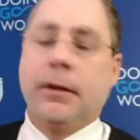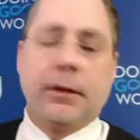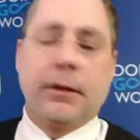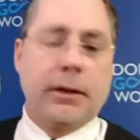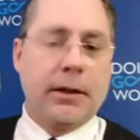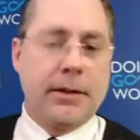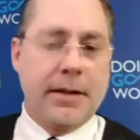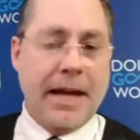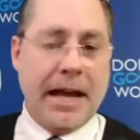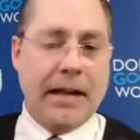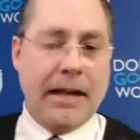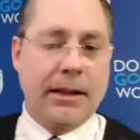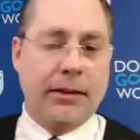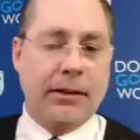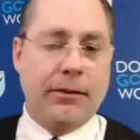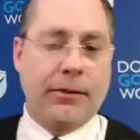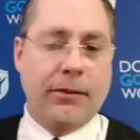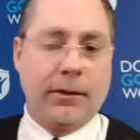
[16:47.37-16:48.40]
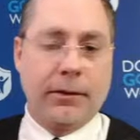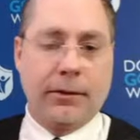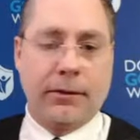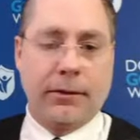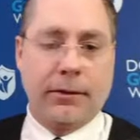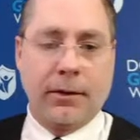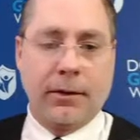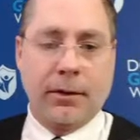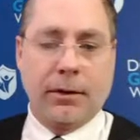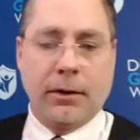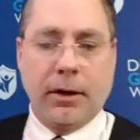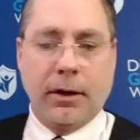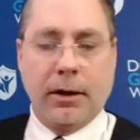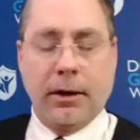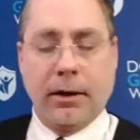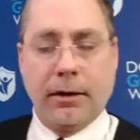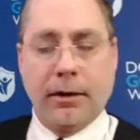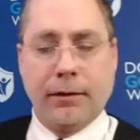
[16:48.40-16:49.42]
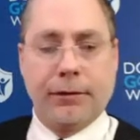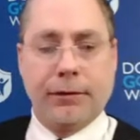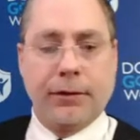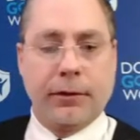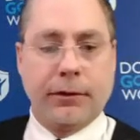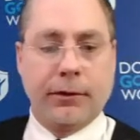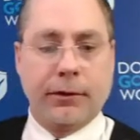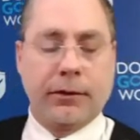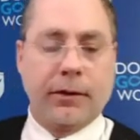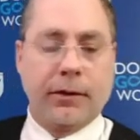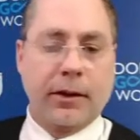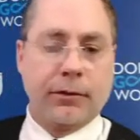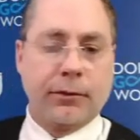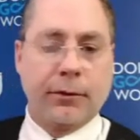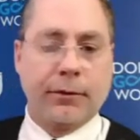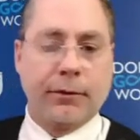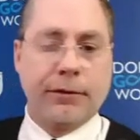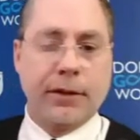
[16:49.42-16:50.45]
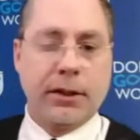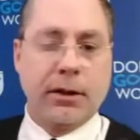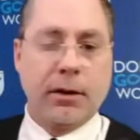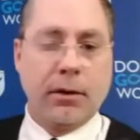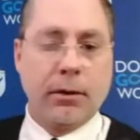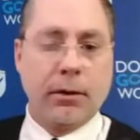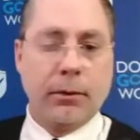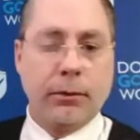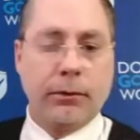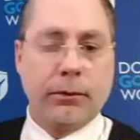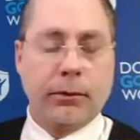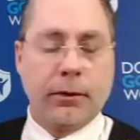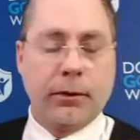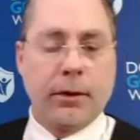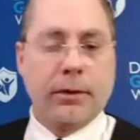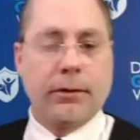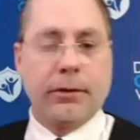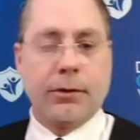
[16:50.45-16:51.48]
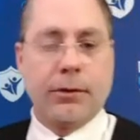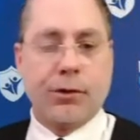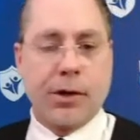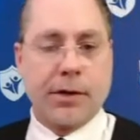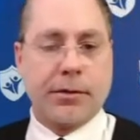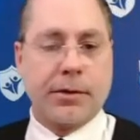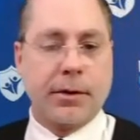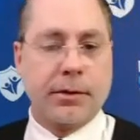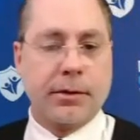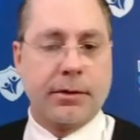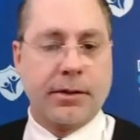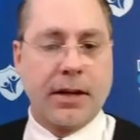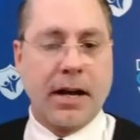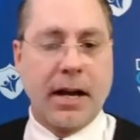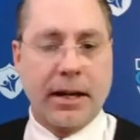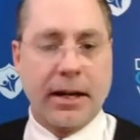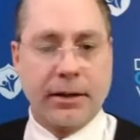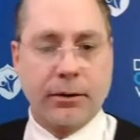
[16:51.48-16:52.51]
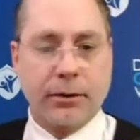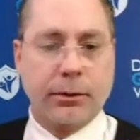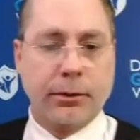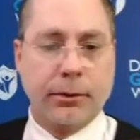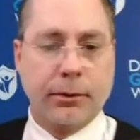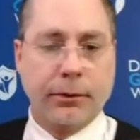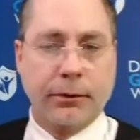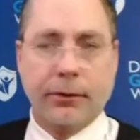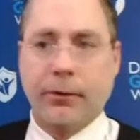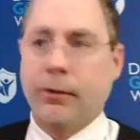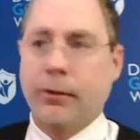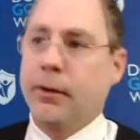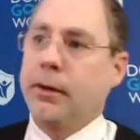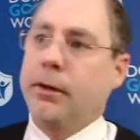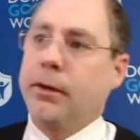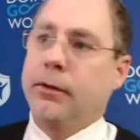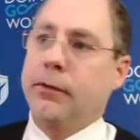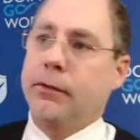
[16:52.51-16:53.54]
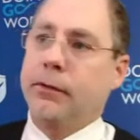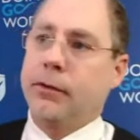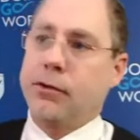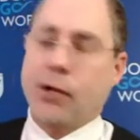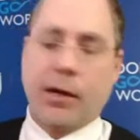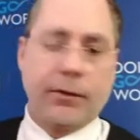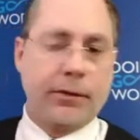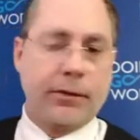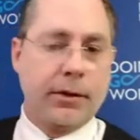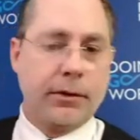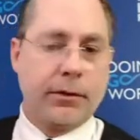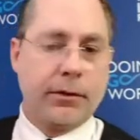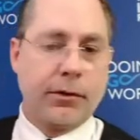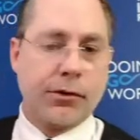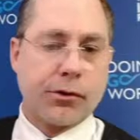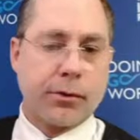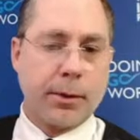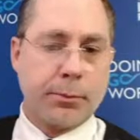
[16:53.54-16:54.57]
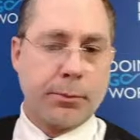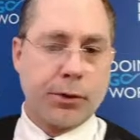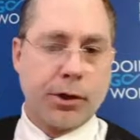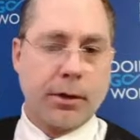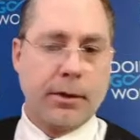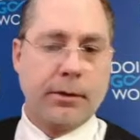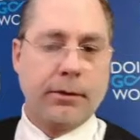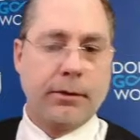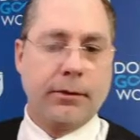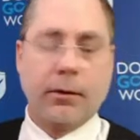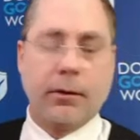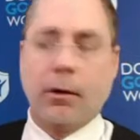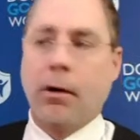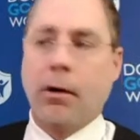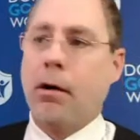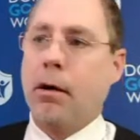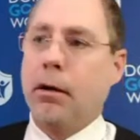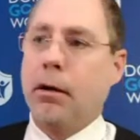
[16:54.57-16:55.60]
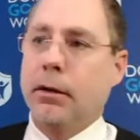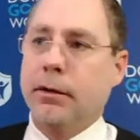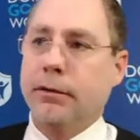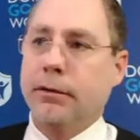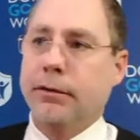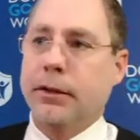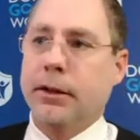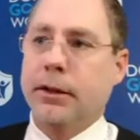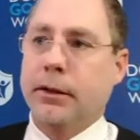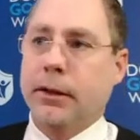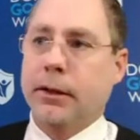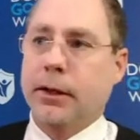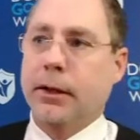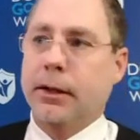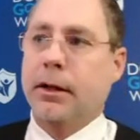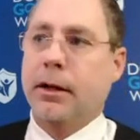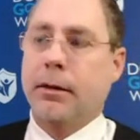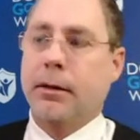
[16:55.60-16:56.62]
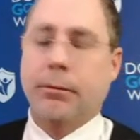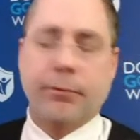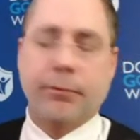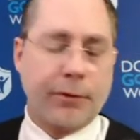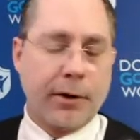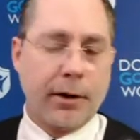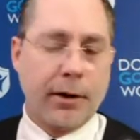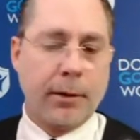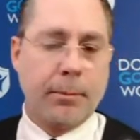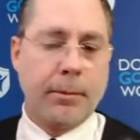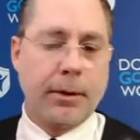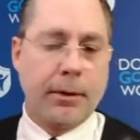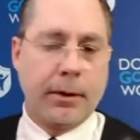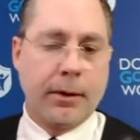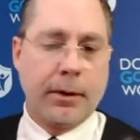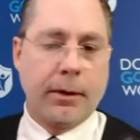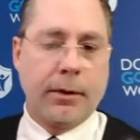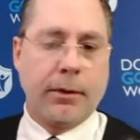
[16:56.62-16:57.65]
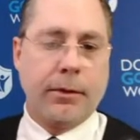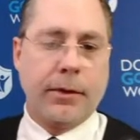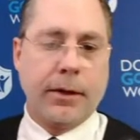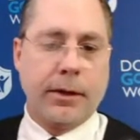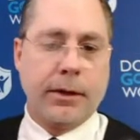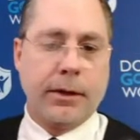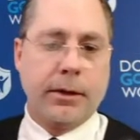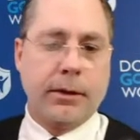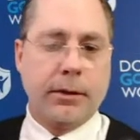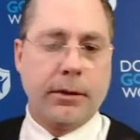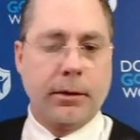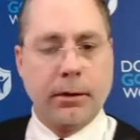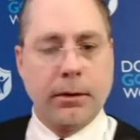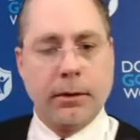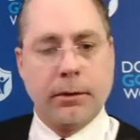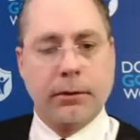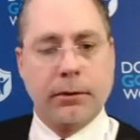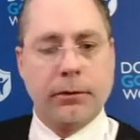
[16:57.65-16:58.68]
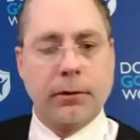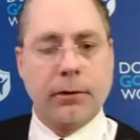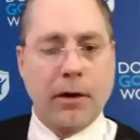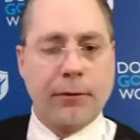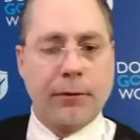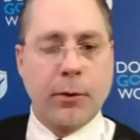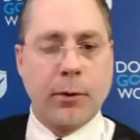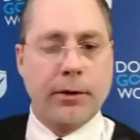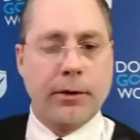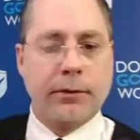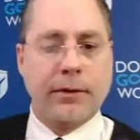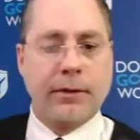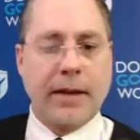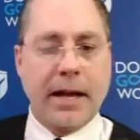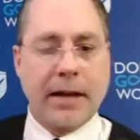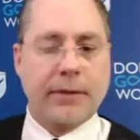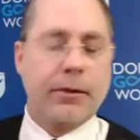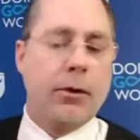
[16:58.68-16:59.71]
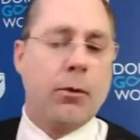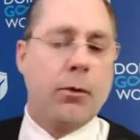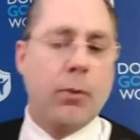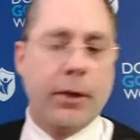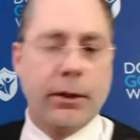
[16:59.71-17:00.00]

analysis of successful videos, suggested titles, suggested descriptions. All of it can come from the software stack that we